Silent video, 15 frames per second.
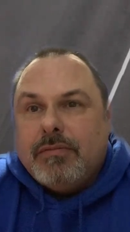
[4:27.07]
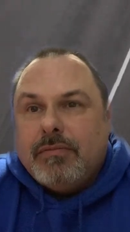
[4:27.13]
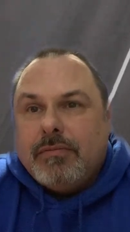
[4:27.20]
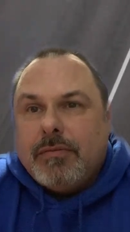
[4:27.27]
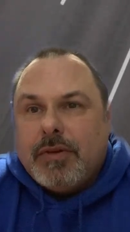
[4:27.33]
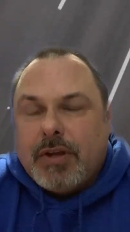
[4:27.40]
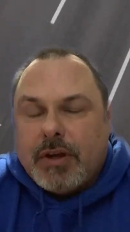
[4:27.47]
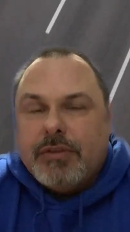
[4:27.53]

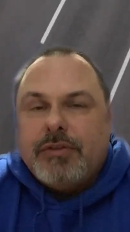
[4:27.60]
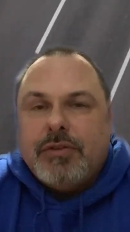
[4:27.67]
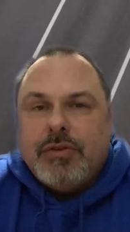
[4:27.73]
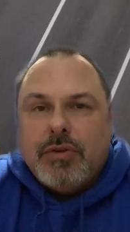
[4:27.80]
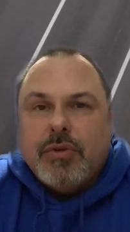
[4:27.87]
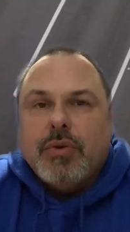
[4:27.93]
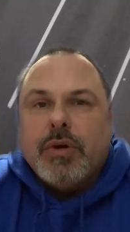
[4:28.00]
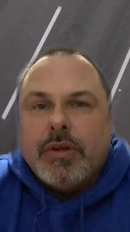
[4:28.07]
does
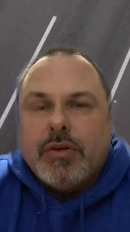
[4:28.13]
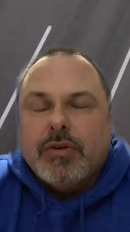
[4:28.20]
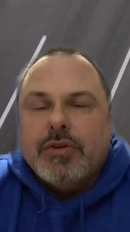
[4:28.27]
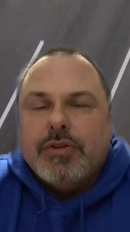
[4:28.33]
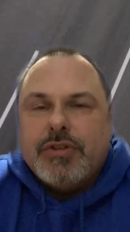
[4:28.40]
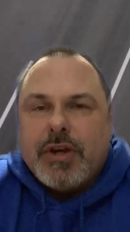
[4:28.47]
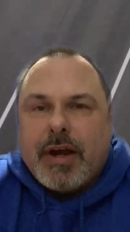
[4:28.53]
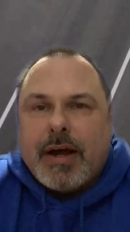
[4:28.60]
do a
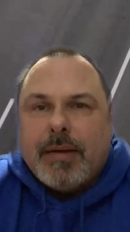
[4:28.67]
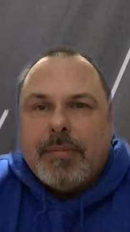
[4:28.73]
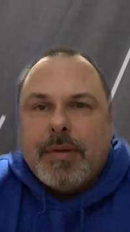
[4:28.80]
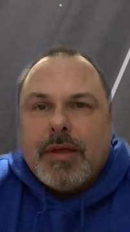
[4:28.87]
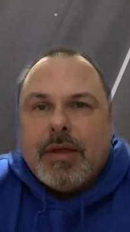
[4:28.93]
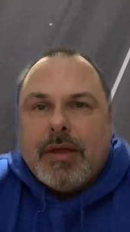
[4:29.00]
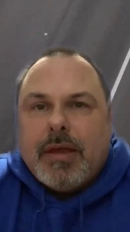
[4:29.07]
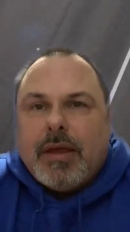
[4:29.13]
good job,
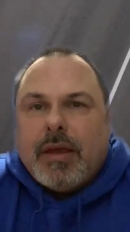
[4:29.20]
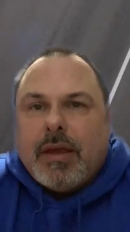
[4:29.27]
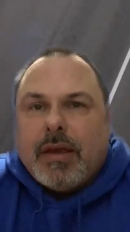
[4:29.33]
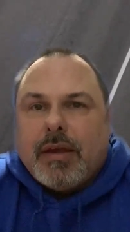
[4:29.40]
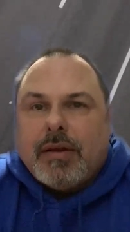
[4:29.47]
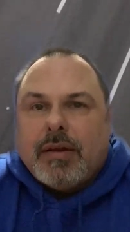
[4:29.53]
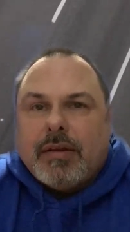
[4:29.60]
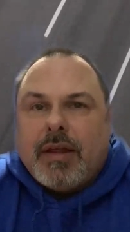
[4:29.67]

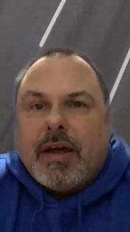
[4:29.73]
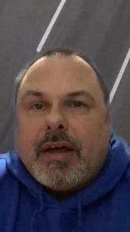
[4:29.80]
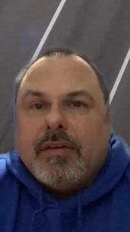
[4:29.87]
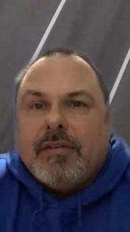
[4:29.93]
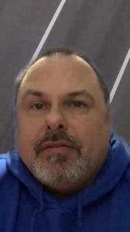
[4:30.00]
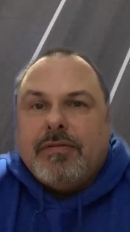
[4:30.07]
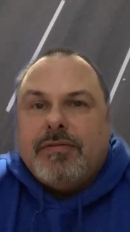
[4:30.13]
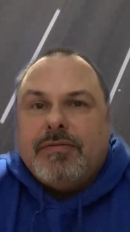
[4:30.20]
and a lot
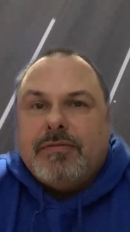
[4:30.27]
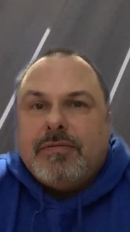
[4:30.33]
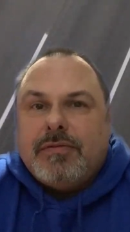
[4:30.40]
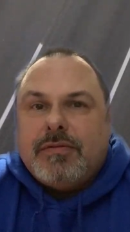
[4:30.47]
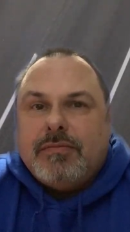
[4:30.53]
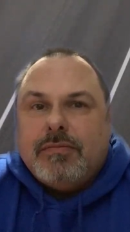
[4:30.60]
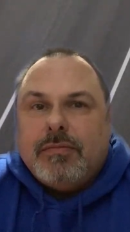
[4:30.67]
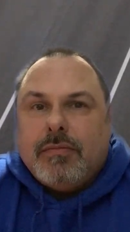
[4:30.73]

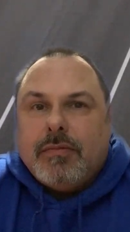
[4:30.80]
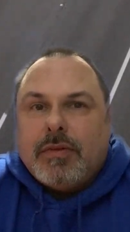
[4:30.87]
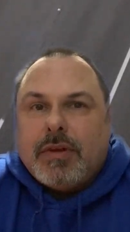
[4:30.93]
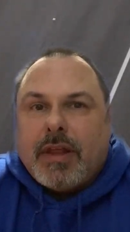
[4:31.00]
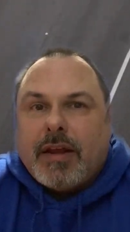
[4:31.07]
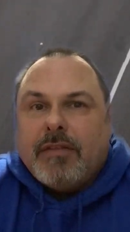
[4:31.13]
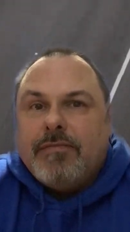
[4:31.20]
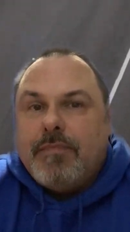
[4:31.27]

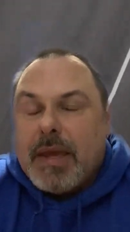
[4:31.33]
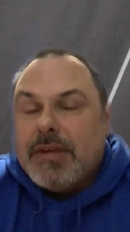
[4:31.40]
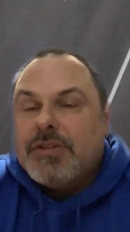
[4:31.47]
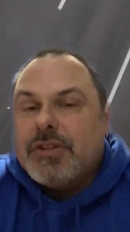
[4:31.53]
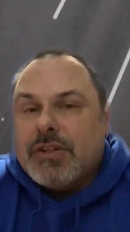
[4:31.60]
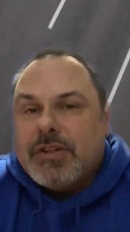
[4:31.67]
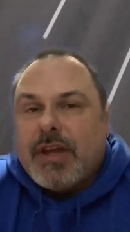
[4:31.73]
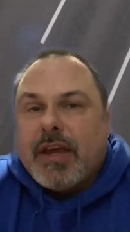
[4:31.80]
of
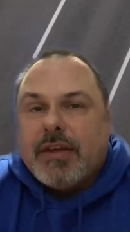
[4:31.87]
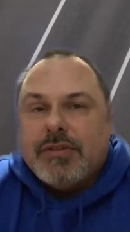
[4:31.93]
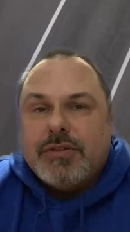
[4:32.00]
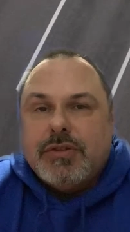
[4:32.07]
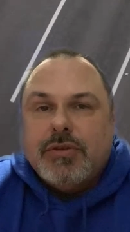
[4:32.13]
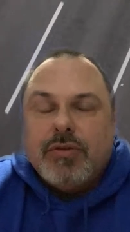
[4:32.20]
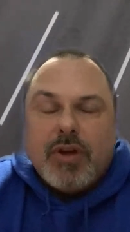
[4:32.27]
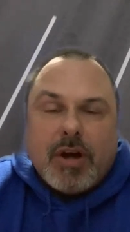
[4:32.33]
basic tanks
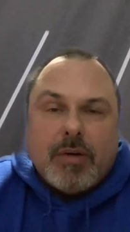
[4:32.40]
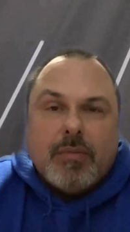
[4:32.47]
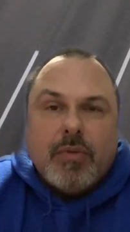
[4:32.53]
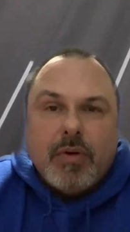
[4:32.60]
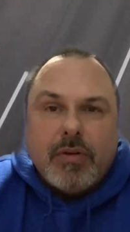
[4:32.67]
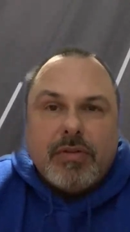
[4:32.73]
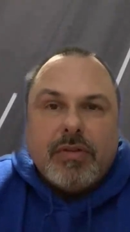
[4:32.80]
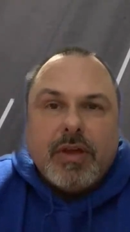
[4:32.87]
do come
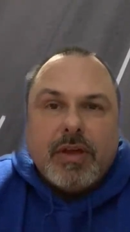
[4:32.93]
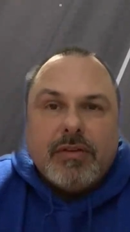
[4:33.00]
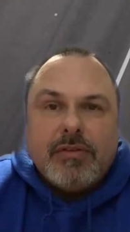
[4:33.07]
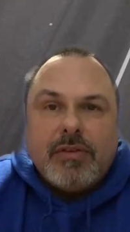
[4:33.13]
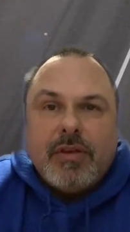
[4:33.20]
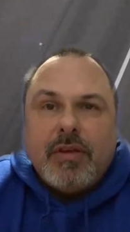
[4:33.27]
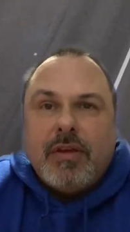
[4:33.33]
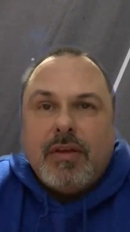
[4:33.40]
with
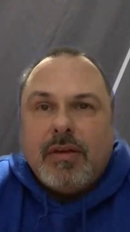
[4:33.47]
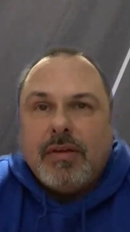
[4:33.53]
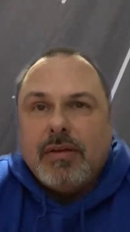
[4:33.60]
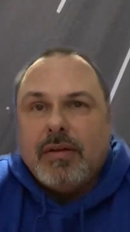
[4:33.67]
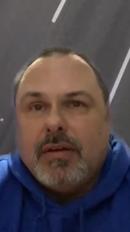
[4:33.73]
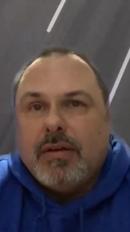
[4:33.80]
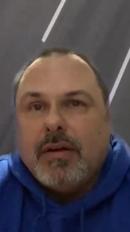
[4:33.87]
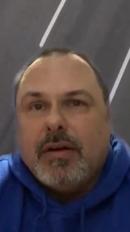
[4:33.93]
this.
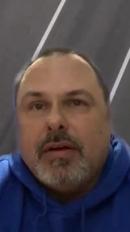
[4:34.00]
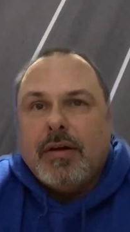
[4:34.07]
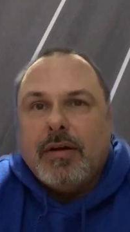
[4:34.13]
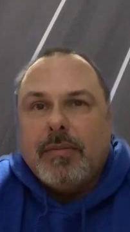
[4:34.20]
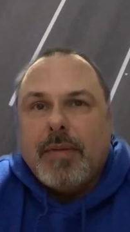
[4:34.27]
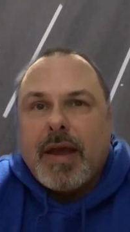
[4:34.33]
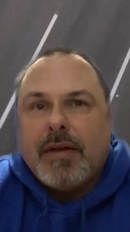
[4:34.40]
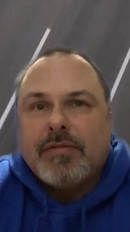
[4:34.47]

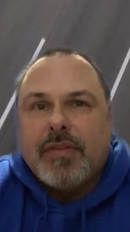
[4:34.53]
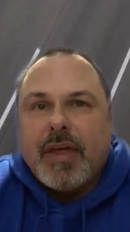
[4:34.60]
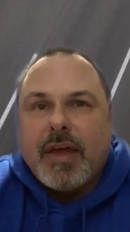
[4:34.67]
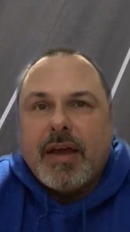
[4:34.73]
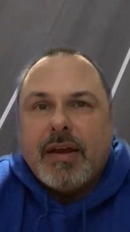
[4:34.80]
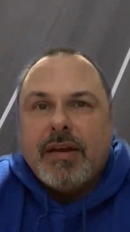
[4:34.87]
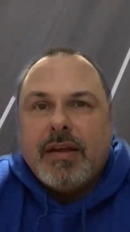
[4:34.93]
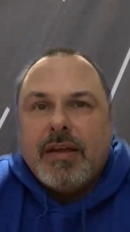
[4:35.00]
After
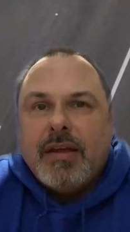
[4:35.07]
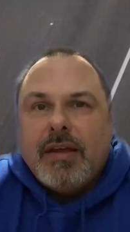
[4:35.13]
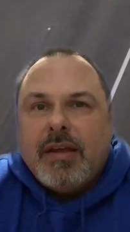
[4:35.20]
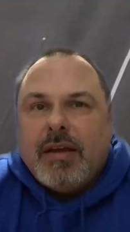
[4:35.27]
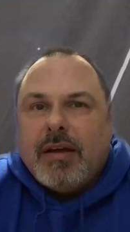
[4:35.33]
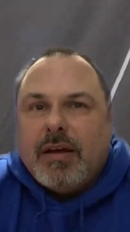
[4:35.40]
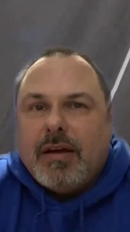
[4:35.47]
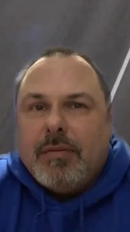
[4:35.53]

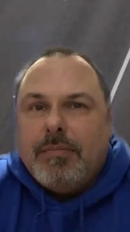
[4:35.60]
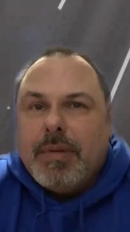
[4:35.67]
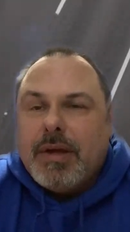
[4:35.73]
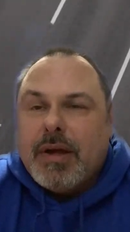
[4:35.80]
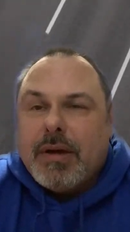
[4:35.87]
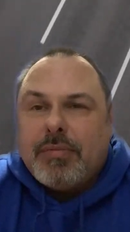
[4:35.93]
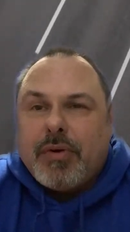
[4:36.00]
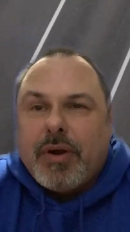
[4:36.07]
that,
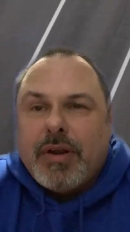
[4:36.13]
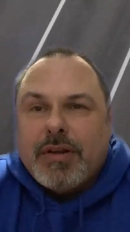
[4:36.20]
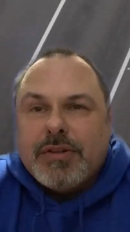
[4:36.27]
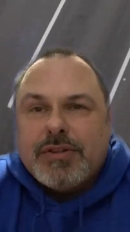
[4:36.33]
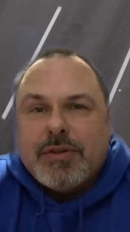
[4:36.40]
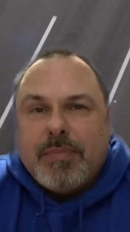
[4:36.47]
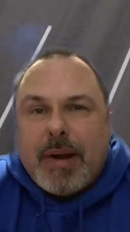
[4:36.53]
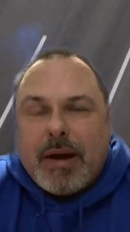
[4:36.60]
big upgrade
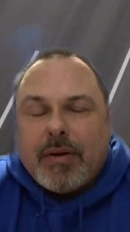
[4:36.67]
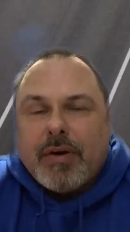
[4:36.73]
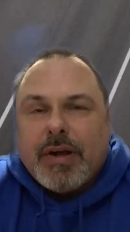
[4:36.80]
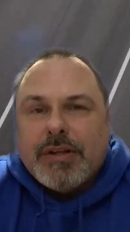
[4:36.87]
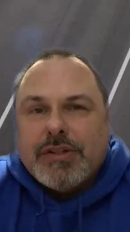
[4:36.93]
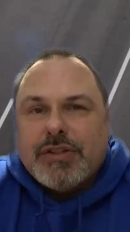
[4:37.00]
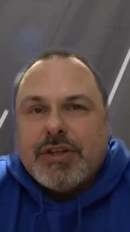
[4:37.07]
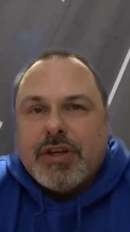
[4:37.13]
is to power
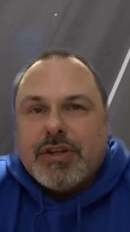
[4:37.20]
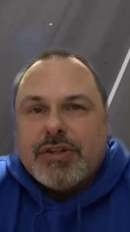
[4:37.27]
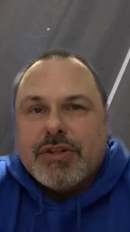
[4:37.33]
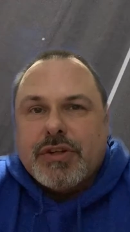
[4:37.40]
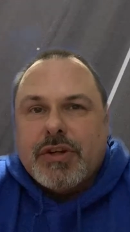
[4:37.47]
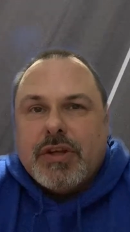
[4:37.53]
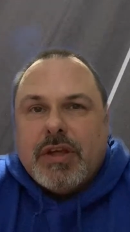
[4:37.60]
agitation,